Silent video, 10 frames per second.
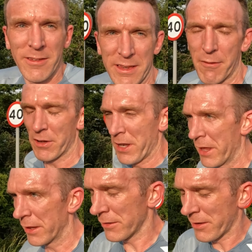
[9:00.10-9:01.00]
and seven,
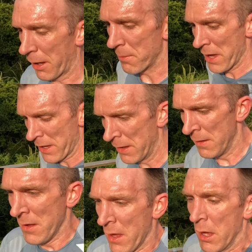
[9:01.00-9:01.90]
that um,
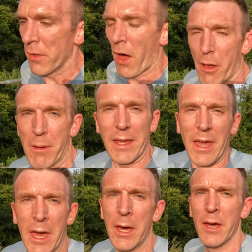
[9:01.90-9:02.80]
the heart
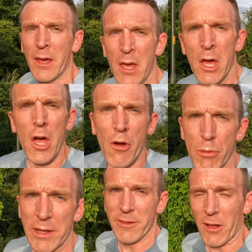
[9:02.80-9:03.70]
rate
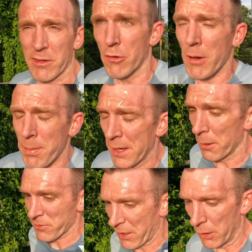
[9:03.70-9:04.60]
really started creeping
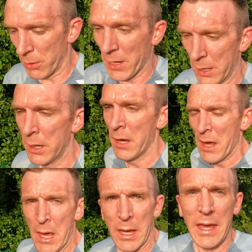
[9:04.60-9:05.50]
up. So
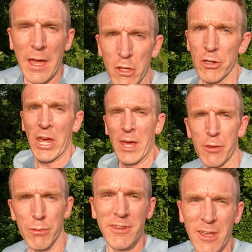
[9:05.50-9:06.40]
yeah, good,
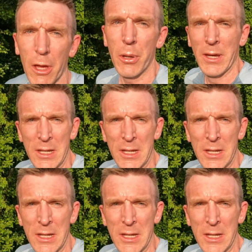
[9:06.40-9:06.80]
three to go.